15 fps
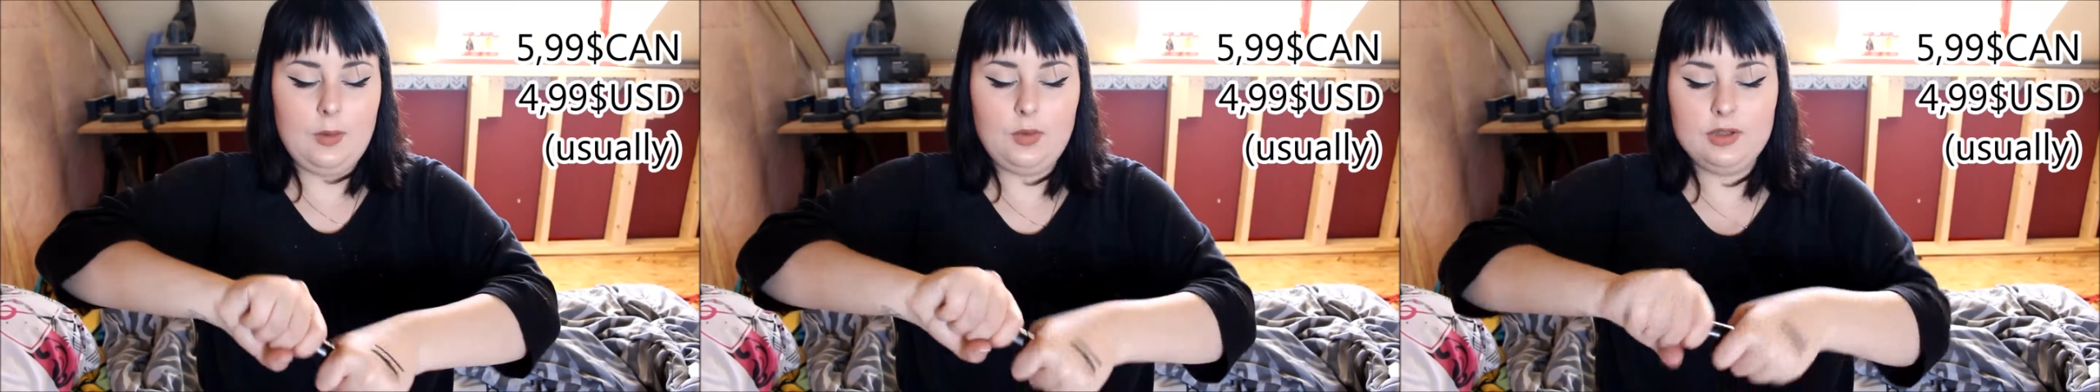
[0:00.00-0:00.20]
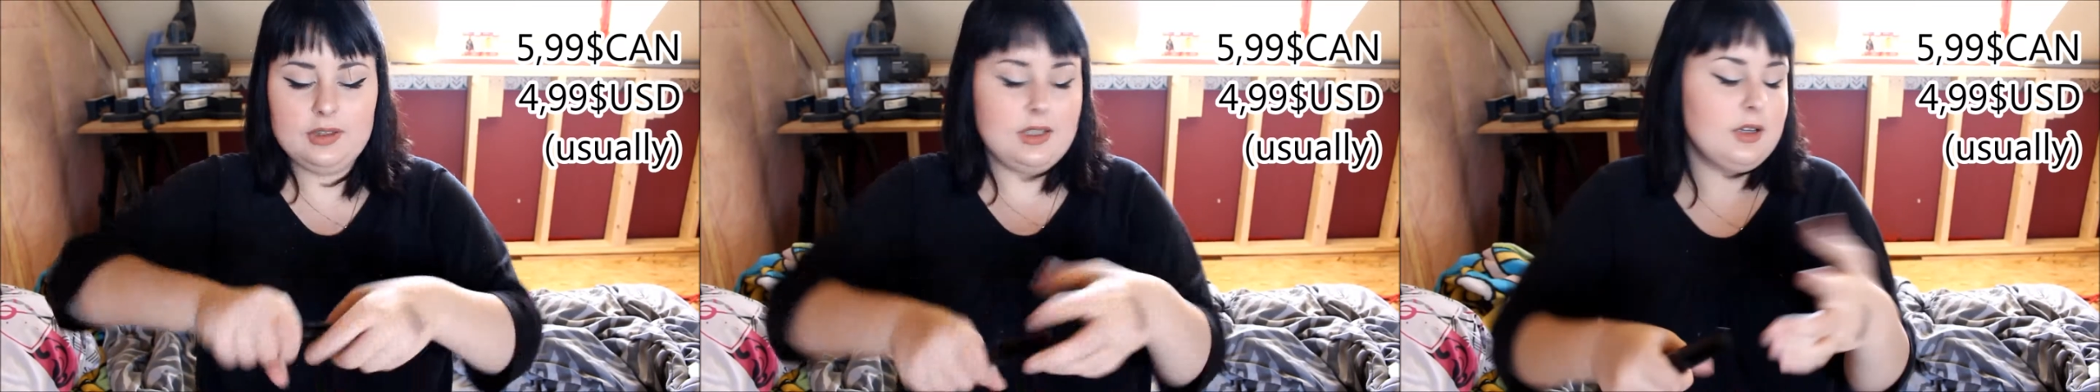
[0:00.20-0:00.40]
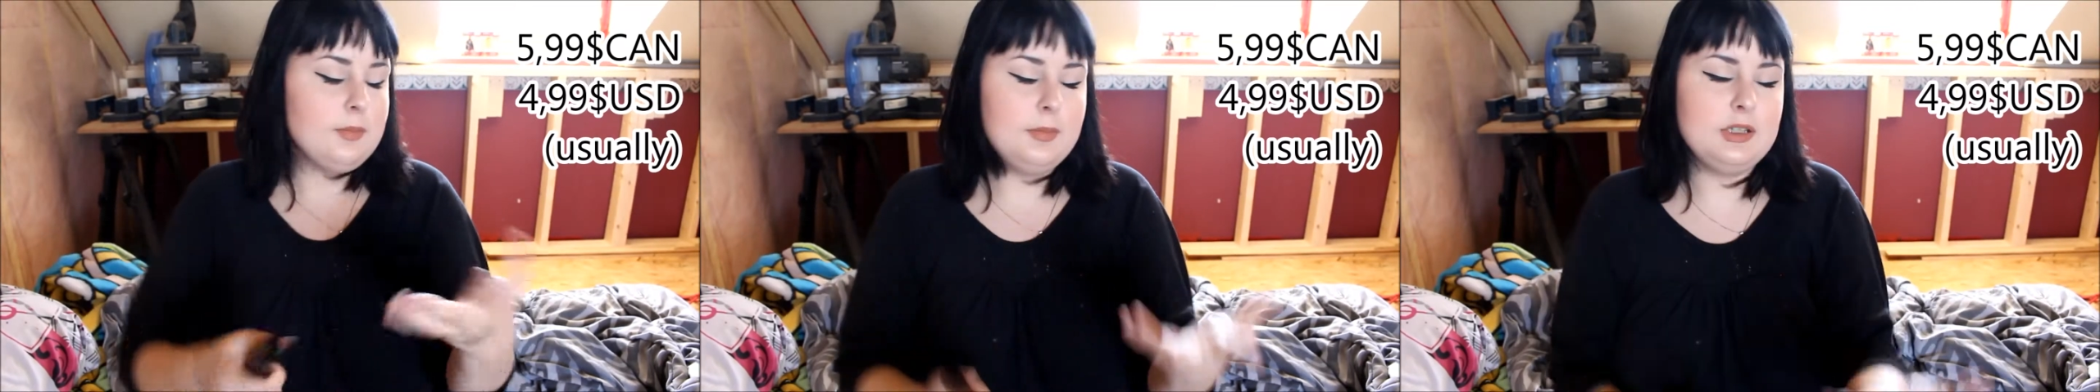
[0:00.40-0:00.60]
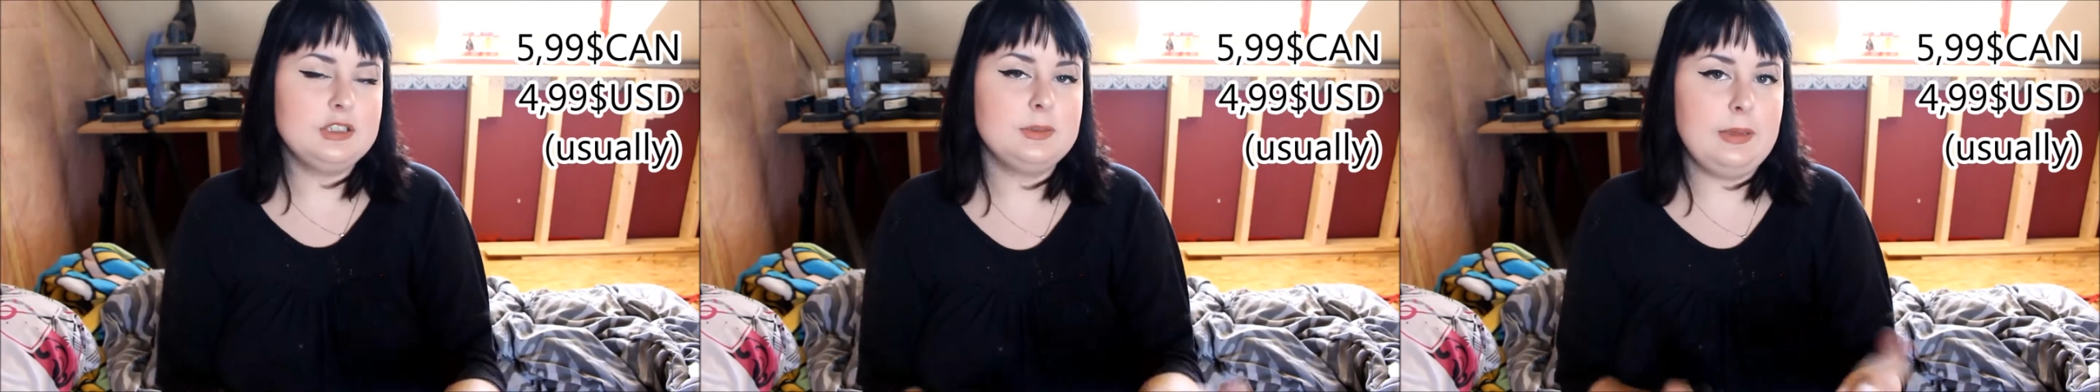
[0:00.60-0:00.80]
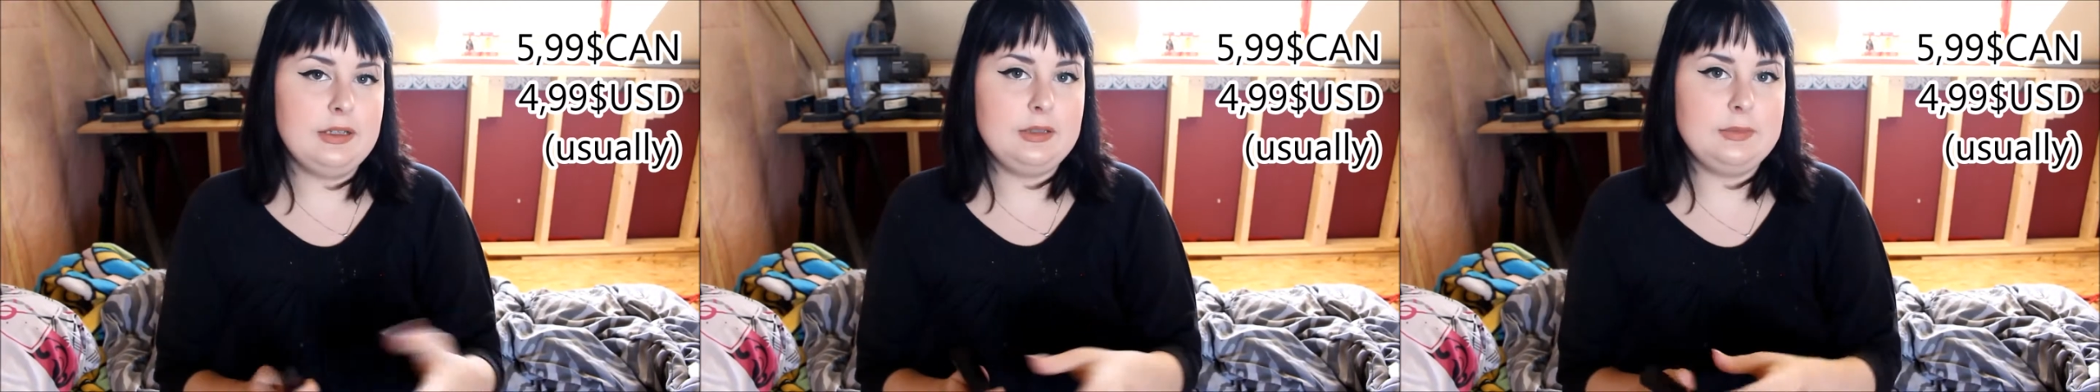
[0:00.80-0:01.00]
won't talk much
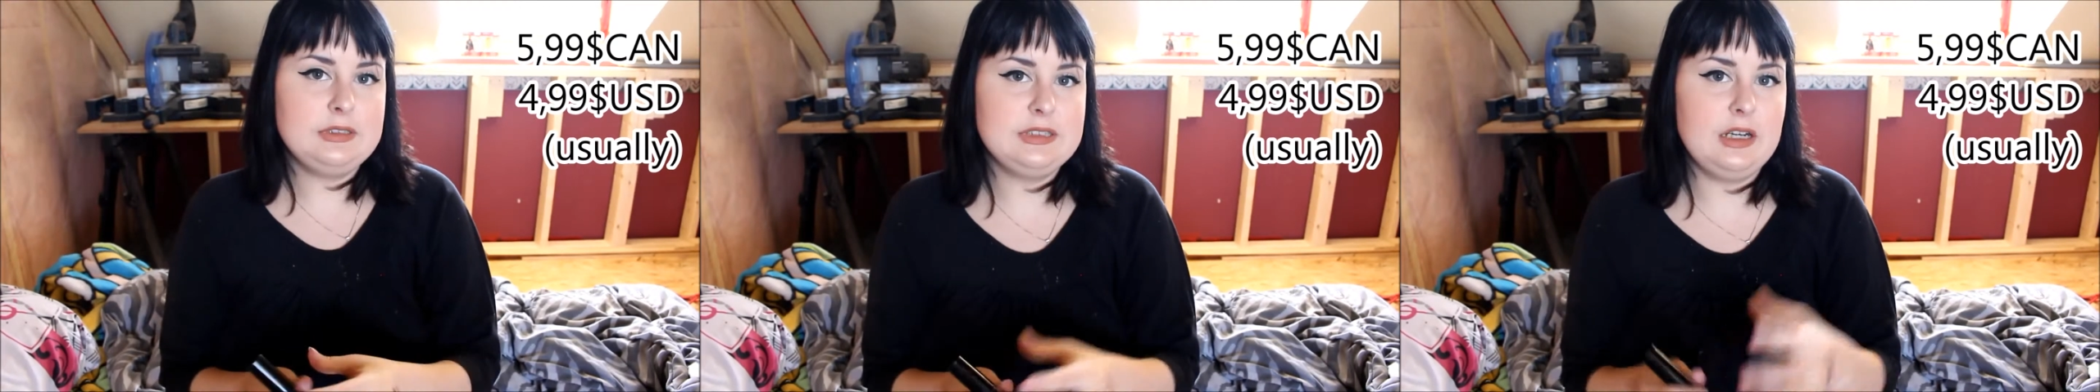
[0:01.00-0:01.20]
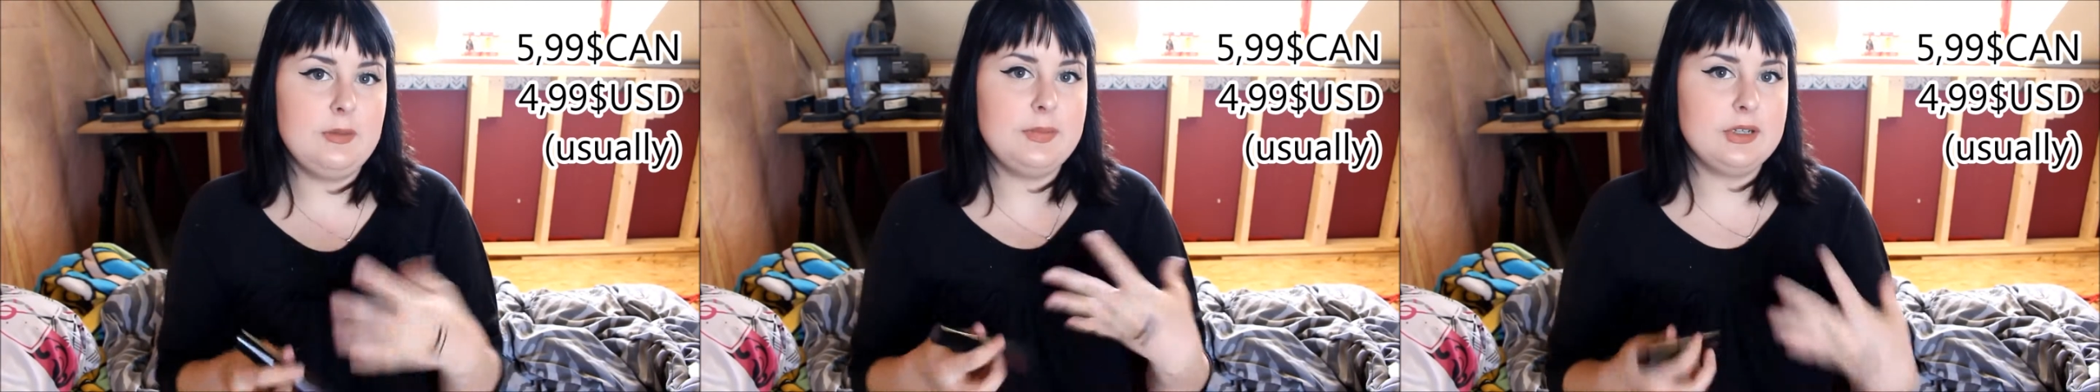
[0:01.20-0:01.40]
about the mascara